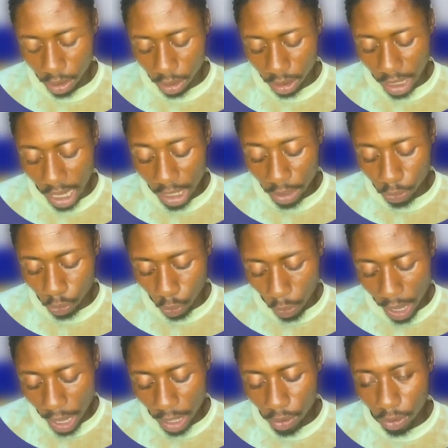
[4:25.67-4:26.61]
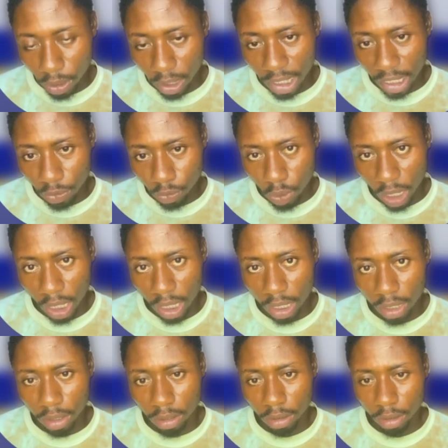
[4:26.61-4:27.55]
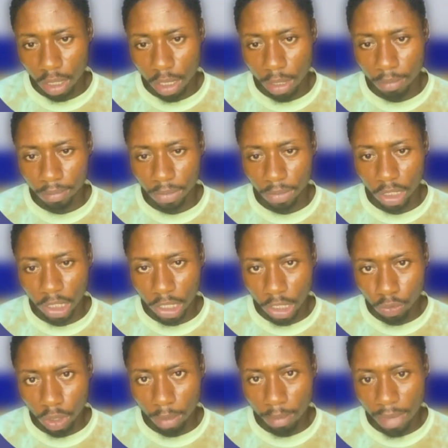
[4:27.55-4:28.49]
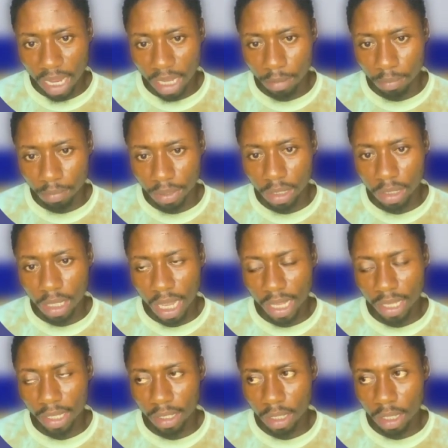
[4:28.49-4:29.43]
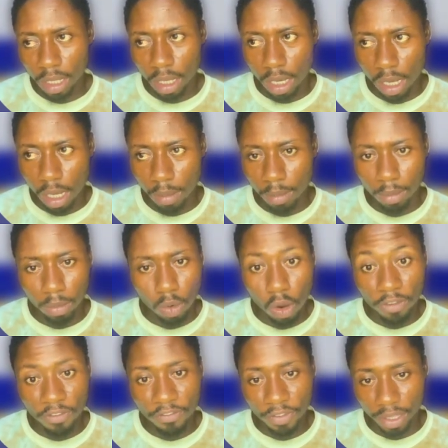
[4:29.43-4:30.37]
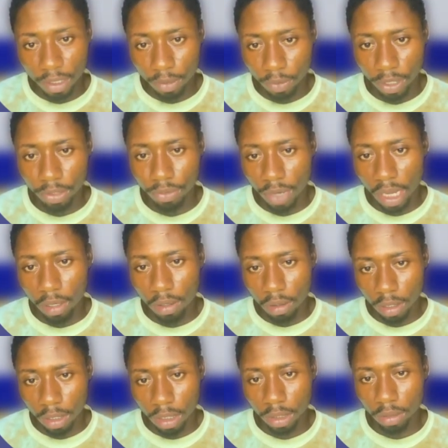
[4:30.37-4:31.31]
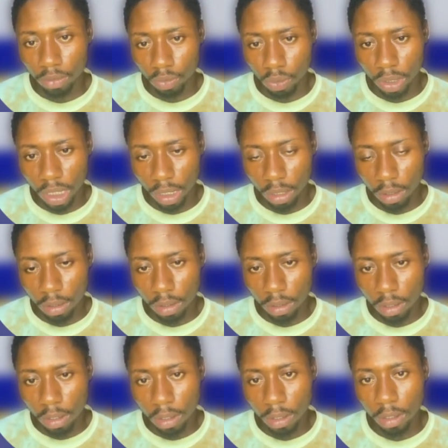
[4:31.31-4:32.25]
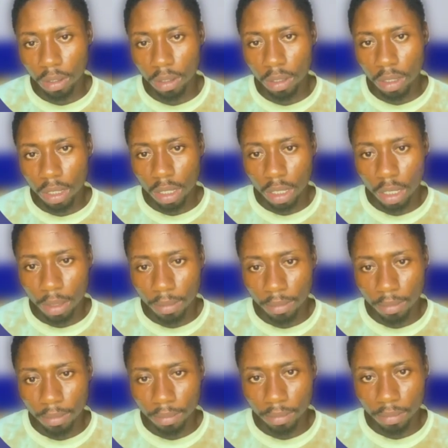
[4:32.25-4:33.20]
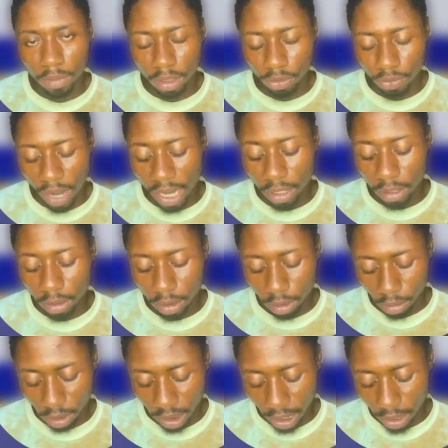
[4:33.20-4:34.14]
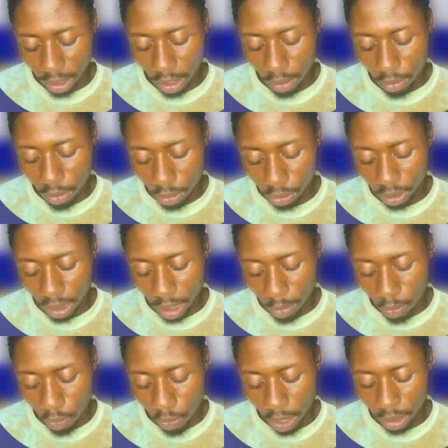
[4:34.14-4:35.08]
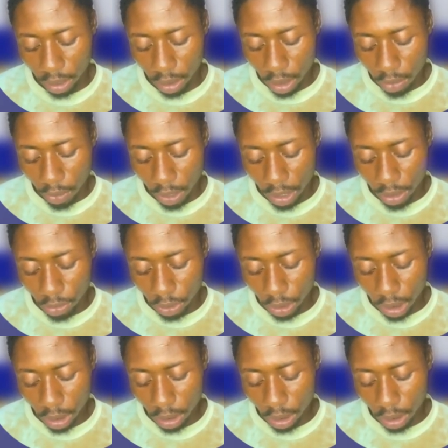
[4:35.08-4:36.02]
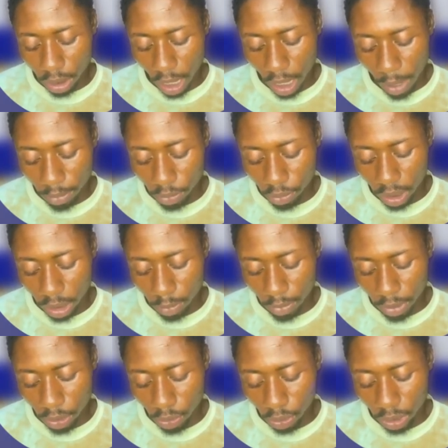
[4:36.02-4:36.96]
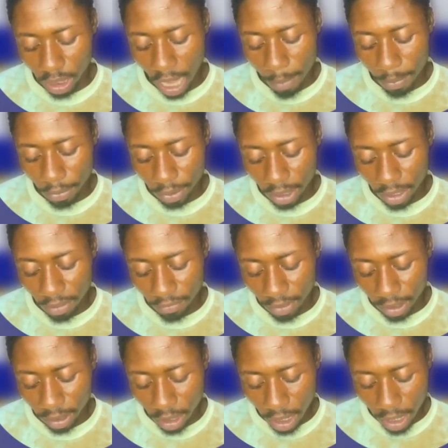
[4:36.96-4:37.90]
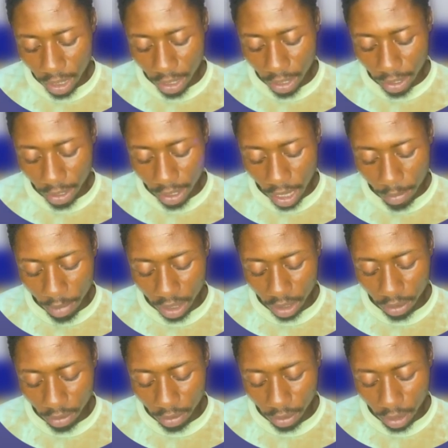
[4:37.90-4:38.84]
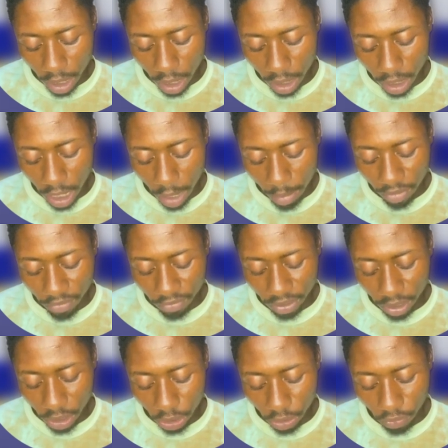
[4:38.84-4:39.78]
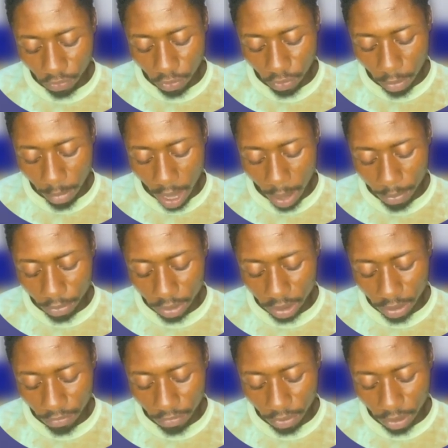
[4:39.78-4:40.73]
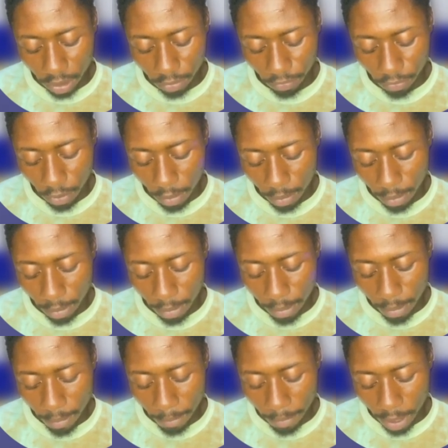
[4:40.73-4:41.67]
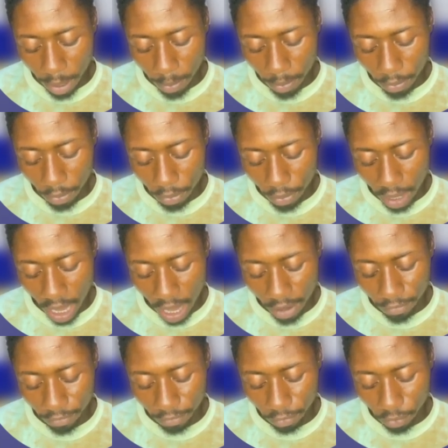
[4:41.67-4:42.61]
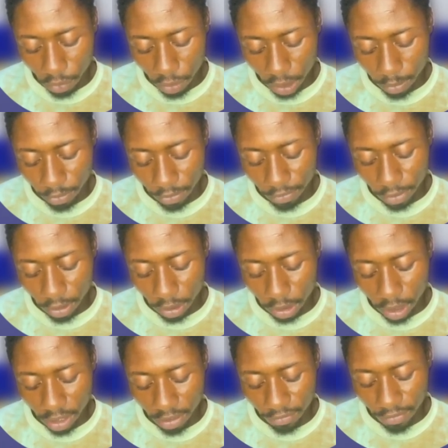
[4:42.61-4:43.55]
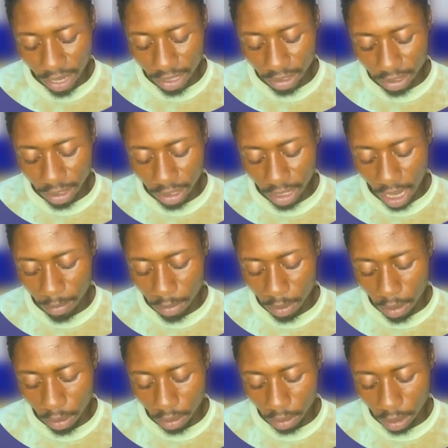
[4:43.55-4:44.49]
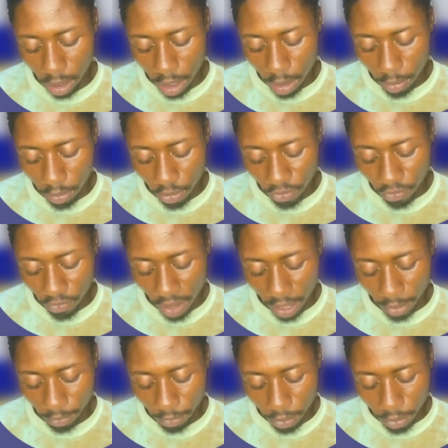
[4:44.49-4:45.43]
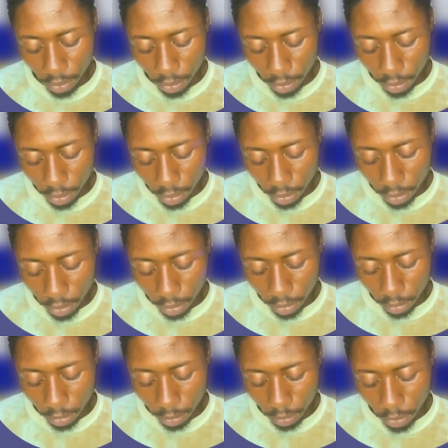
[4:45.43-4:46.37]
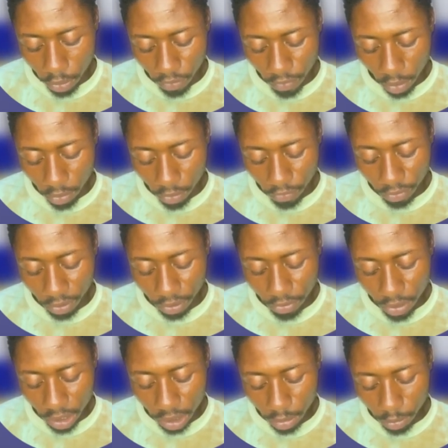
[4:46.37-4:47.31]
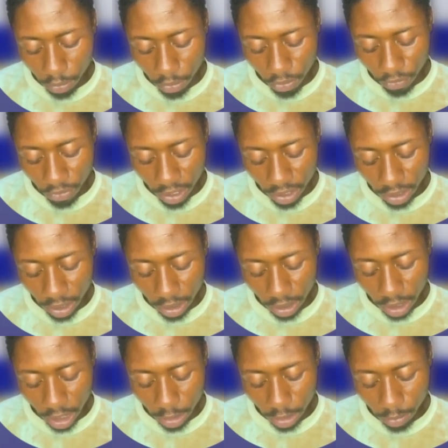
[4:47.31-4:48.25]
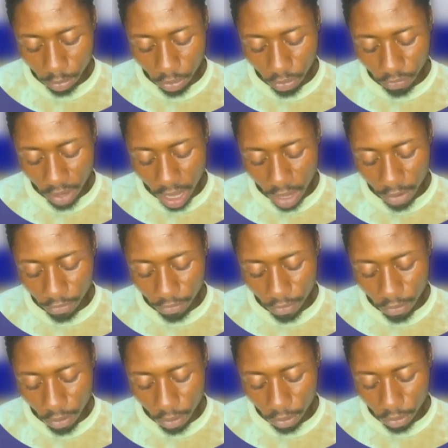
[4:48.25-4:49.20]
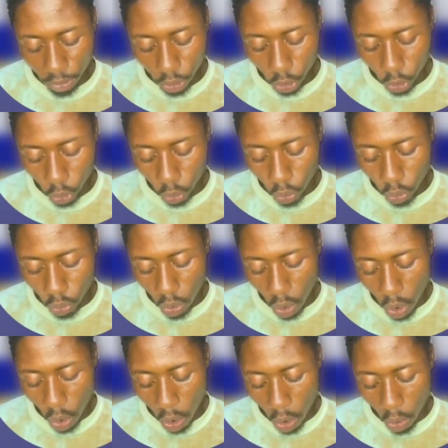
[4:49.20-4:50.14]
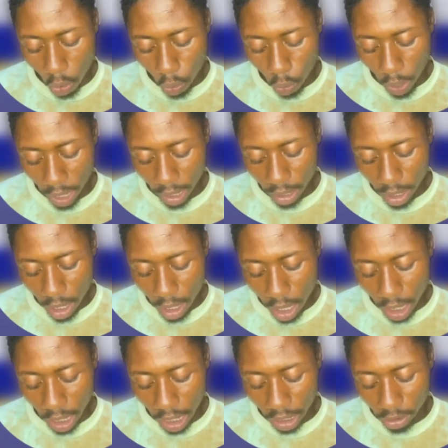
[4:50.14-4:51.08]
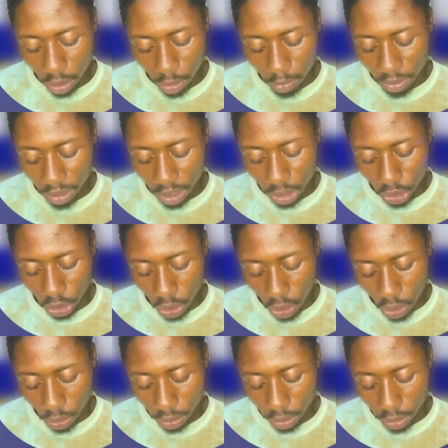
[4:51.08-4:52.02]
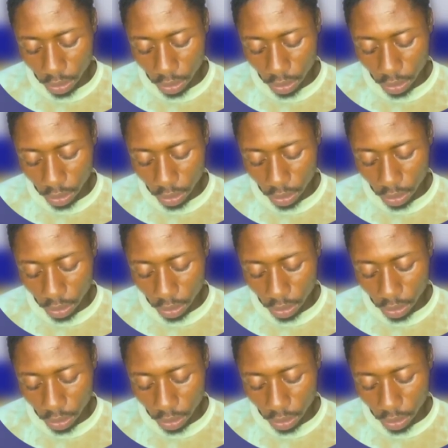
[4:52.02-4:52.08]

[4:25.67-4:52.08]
That's where your network and your network might be like call fail when you try calling, doing a call, or try sending a call to someone. When you see come to this place, you see Apple service, incoming invitation from Apple service from people you have not previously invited are blocked. Profile configuration, profile such as profile for school or work cannot be installed.